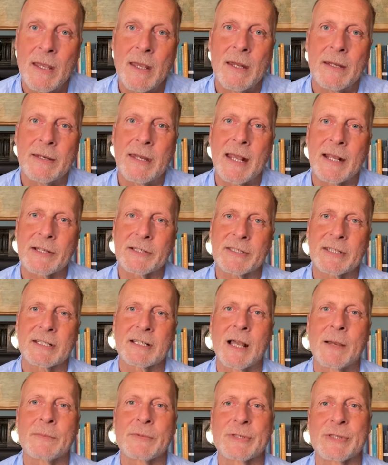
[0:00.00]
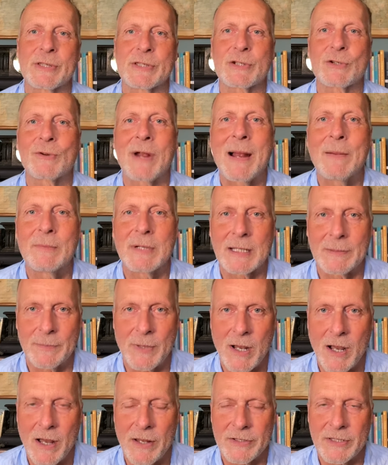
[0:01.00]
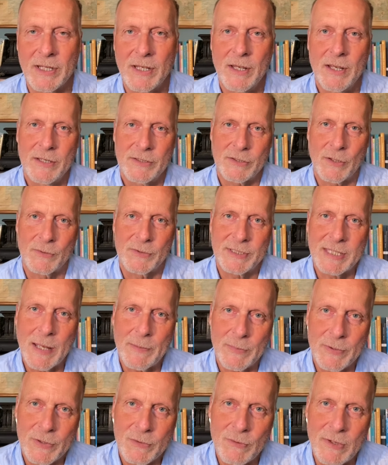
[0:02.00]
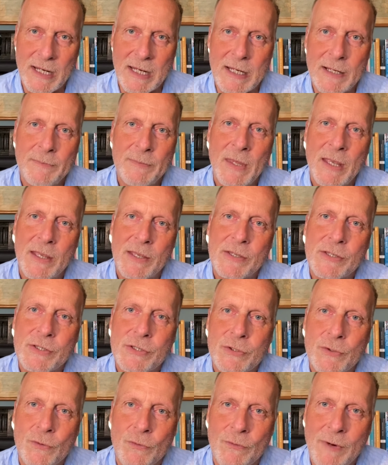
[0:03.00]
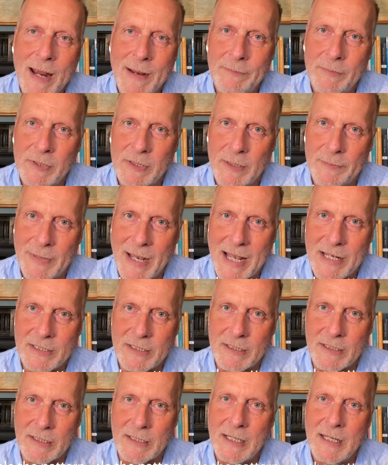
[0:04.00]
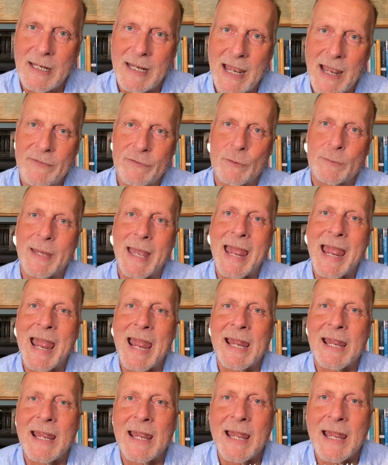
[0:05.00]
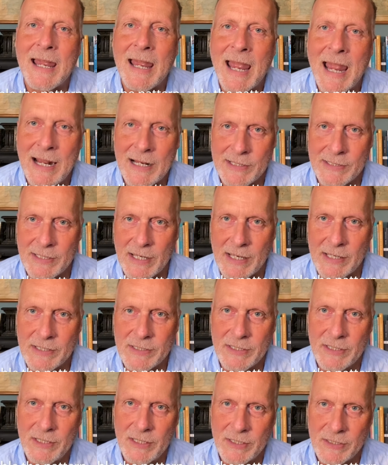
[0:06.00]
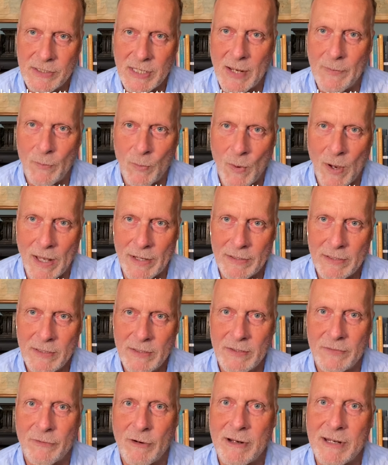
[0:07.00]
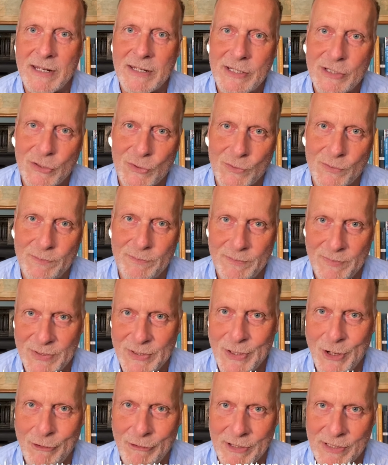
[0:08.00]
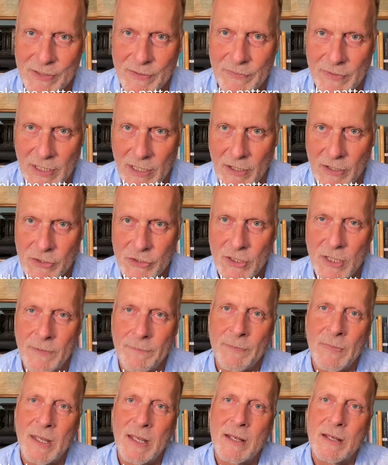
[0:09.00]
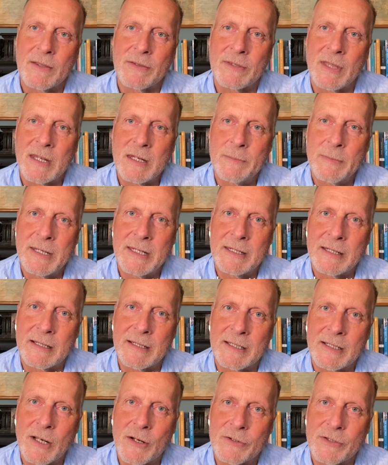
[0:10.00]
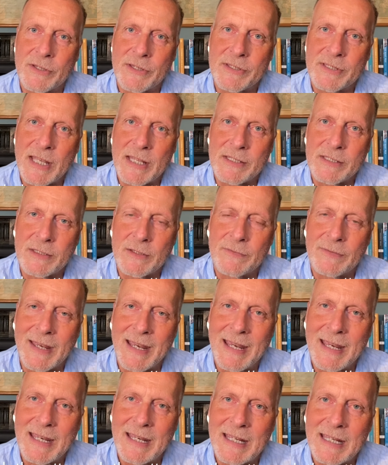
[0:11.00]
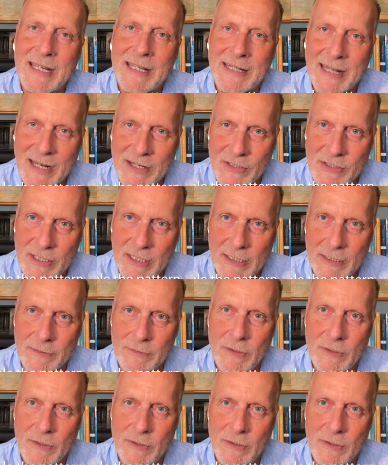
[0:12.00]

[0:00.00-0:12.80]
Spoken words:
Next comes the scrambling part. So step three, scramble the pattern. Have them access step one, the very initial stirrings of the urge, then immediately go to the sense of it ending,